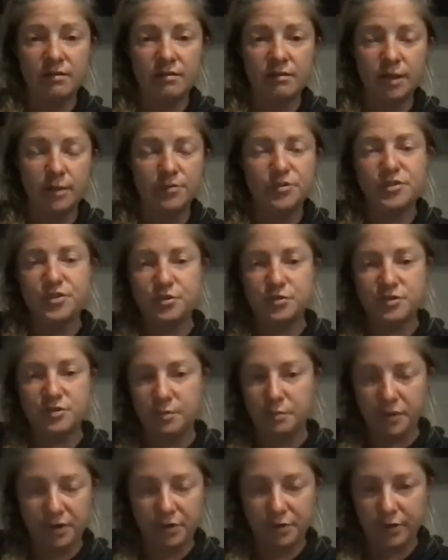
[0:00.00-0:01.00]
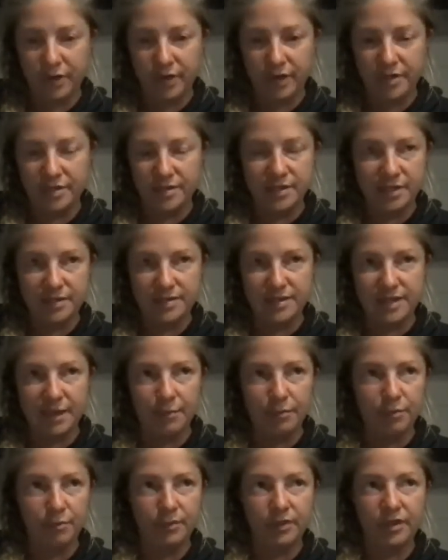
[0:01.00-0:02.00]
I'm just using Bitcoin as an
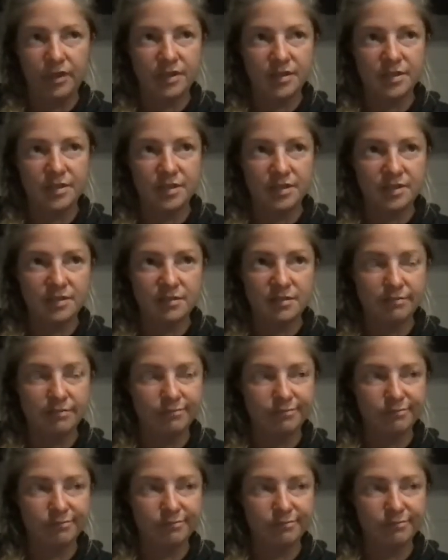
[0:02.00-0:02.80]
example because it's